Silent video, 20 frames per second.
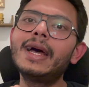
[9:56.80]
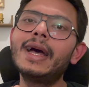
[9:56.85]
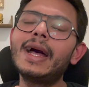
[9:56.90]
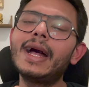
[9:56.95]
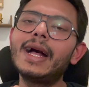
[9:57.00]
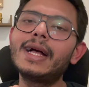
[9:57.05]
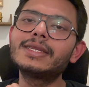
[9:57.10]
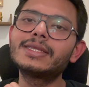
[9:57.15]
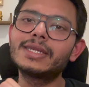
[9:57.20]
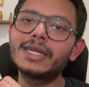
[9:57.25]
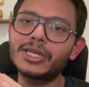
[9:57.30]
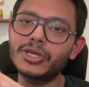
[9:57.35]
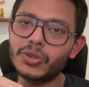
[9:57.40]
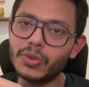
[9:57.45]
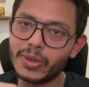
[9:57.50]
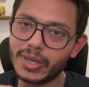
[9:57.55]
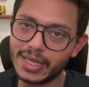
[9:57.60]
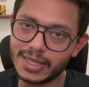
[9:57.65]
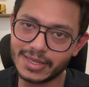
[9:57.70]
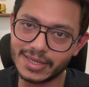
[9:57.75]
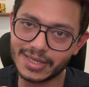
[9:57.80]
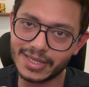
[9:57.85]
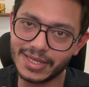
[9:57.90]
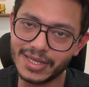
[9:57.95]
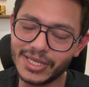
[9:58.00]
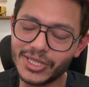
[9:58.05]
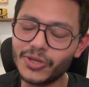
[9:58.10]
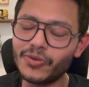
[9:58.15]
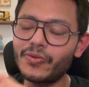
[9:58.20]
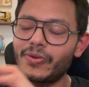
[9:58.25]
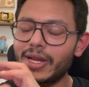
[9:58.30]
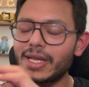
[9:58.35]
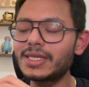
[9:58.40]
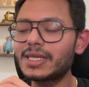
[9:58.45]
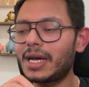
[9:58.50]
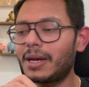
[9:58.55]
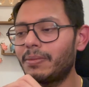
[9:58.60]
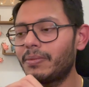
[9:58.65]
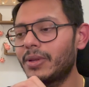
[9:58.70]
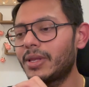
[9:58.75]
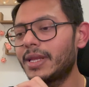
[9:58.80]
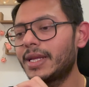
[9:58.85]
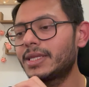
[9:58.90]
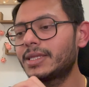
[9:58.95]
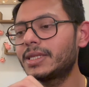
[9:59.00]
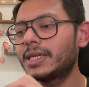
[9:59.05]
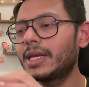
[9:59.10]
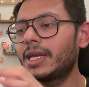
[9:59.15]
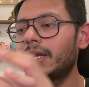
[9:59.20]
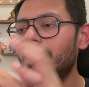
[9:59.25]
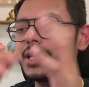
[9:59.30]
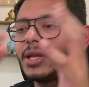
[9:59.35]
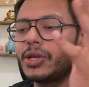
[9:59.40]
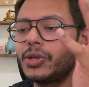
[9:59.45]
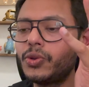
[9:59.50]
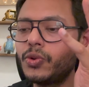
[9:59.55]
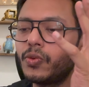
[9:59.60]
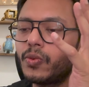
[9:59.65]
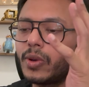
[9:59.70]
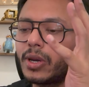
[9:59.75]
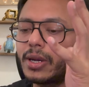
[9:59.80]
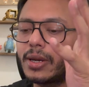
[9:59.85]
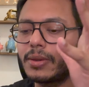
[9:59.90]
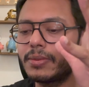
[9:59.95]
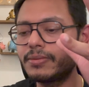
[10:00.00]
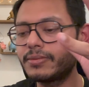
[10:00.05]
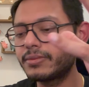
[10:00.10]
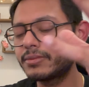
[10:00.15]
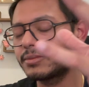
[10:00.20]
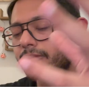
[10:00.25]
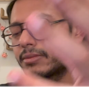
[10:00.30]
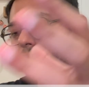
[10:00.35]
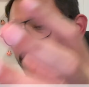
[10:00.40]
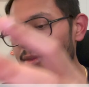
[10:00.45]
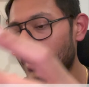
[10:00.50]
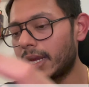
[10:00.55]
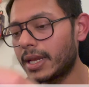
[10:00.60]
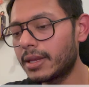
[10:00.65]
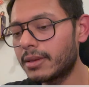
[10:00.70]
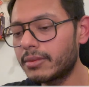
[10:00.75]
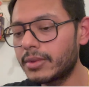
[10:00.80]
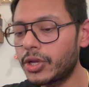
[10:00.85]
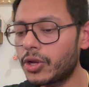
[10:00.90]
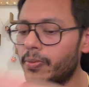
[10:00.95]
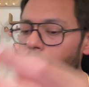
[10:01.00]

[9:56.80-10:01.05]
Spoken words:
has retrogressed. So for example, let's say you were in your